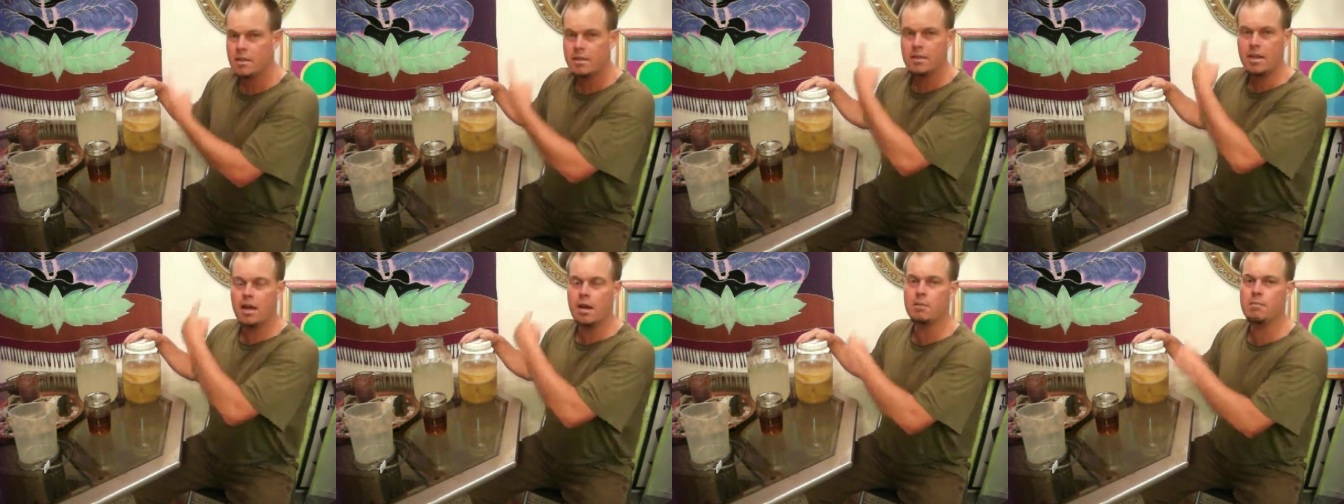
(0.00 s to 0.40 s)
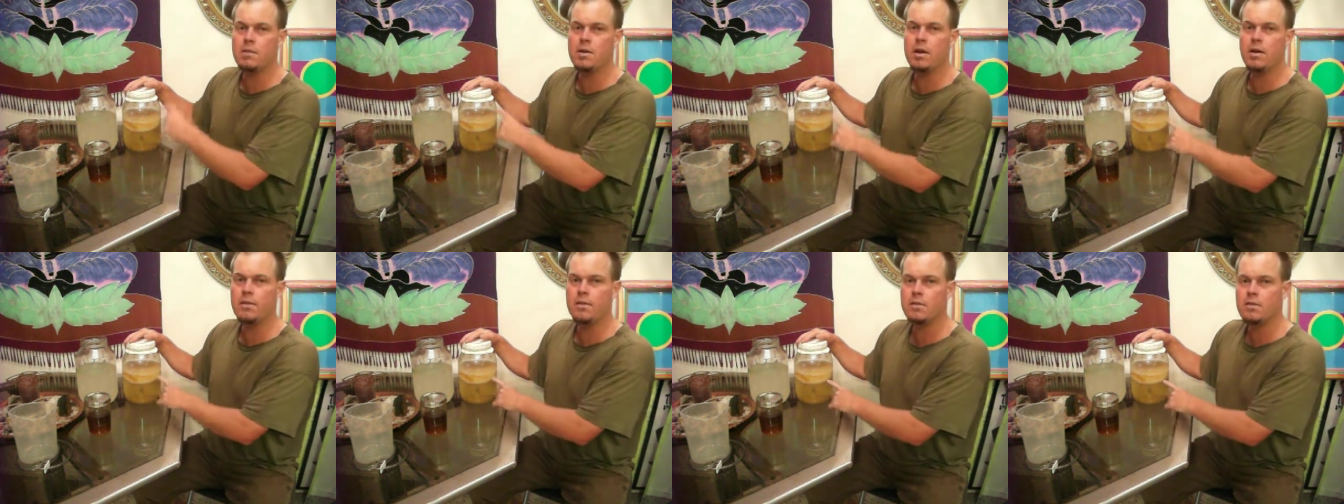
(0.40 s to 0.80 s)
That'll
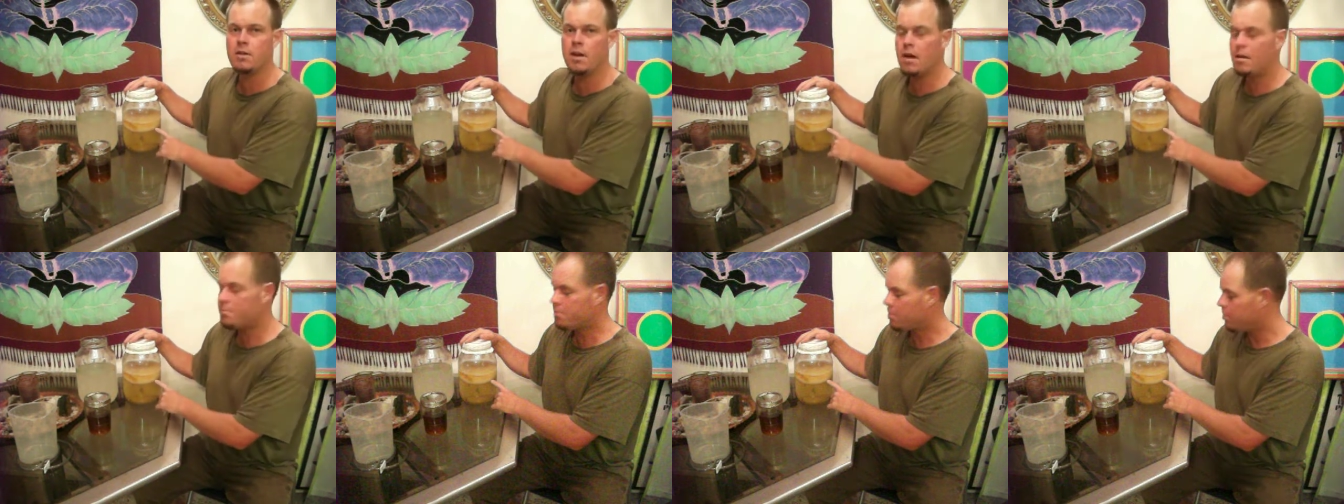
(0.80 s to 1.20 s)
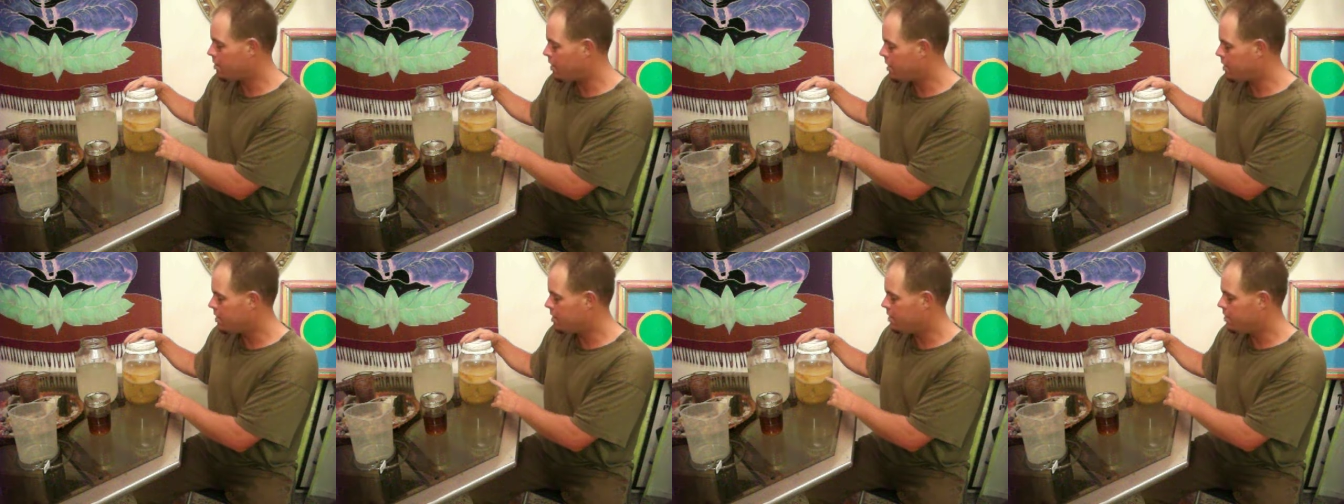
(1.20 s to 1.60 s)
be on the top
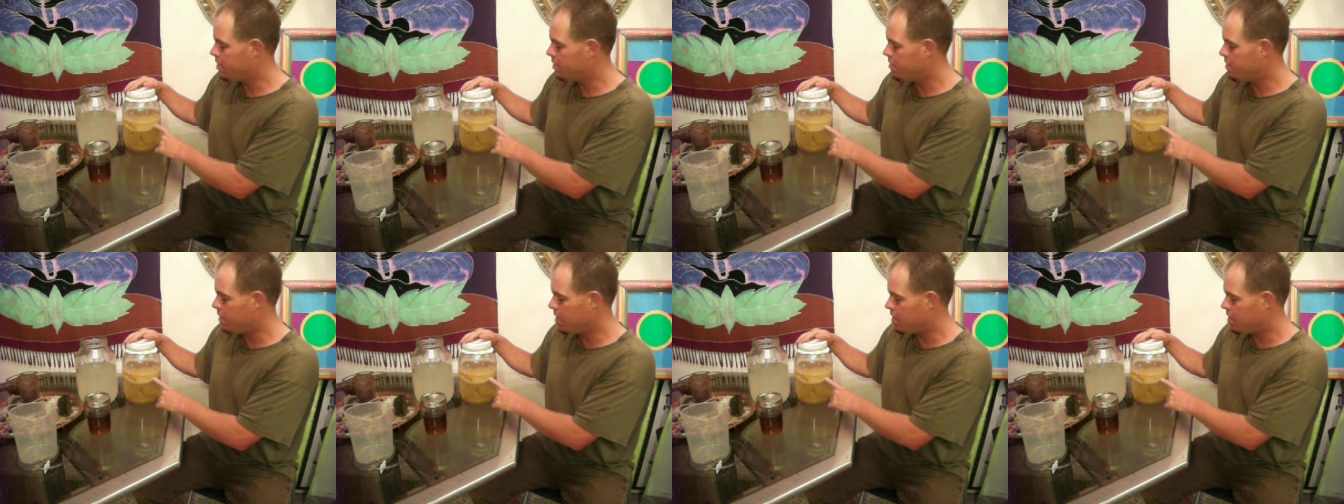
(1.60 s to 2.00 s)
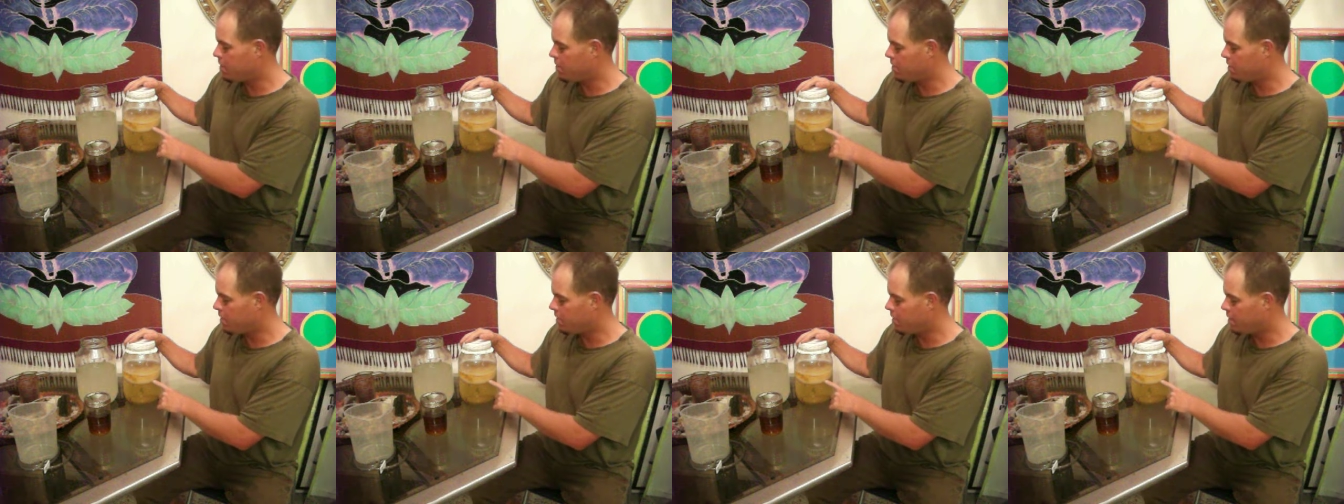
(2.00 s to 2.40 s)
right of the
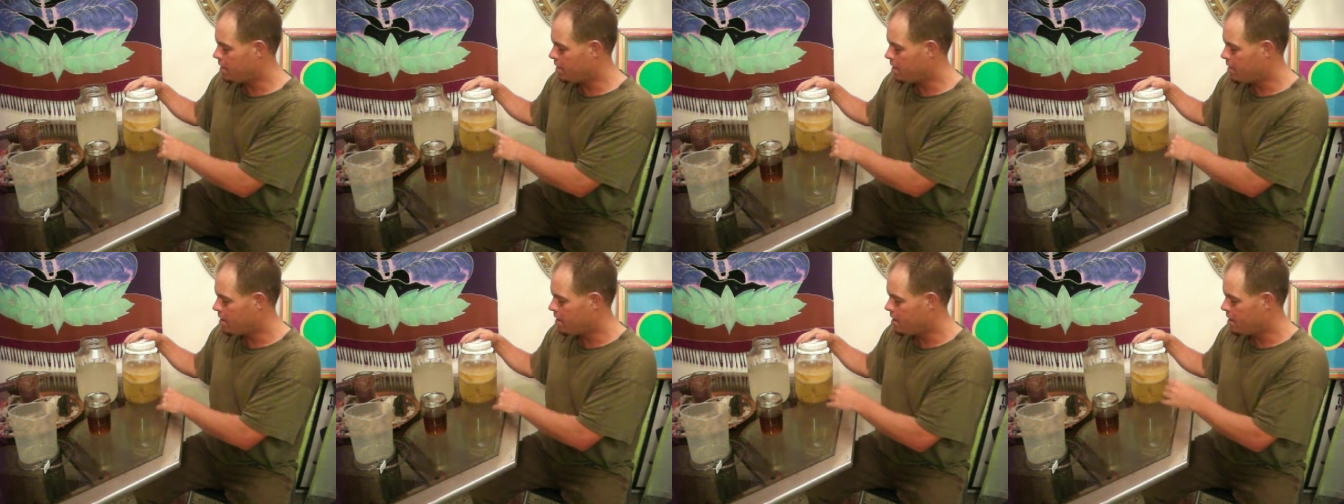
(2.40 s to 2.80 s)
video here.